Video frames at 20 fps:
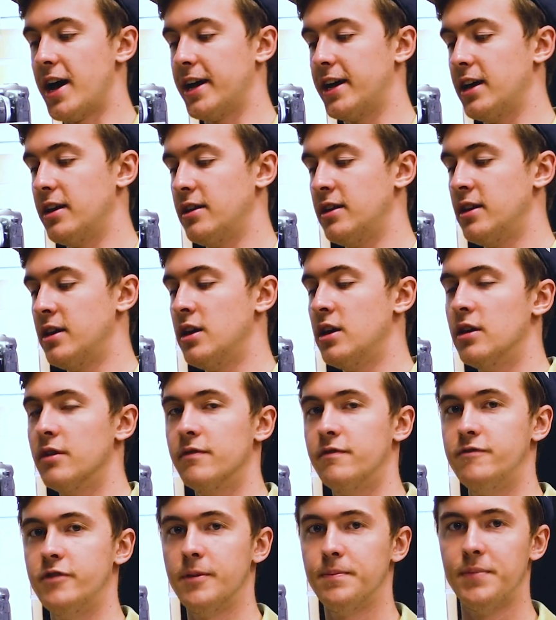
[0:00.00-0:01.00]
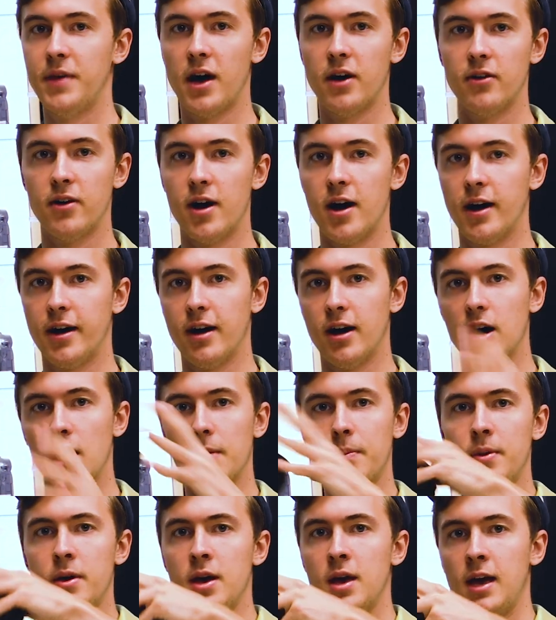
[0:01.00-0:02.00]
I can flip that lock
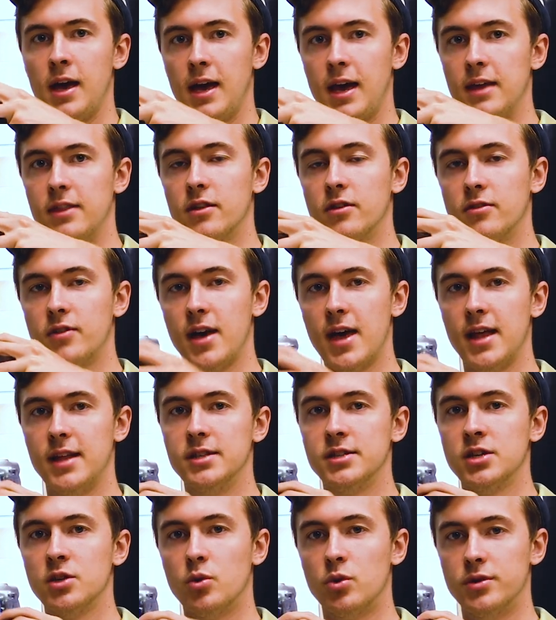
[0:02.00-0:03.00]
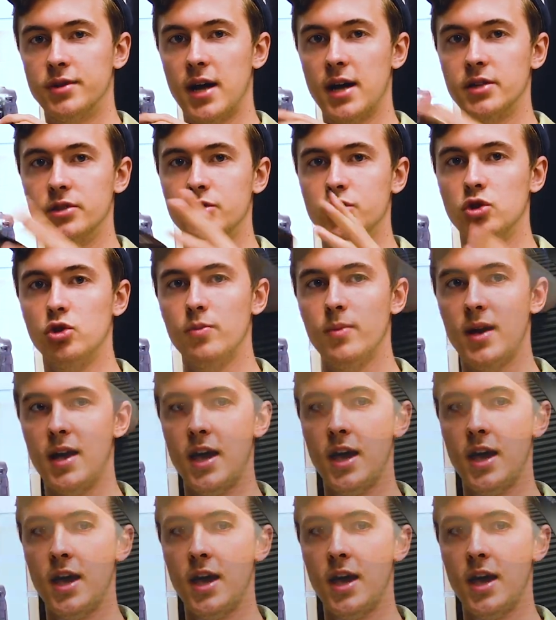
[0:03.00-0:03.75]
up and the lens will not zoom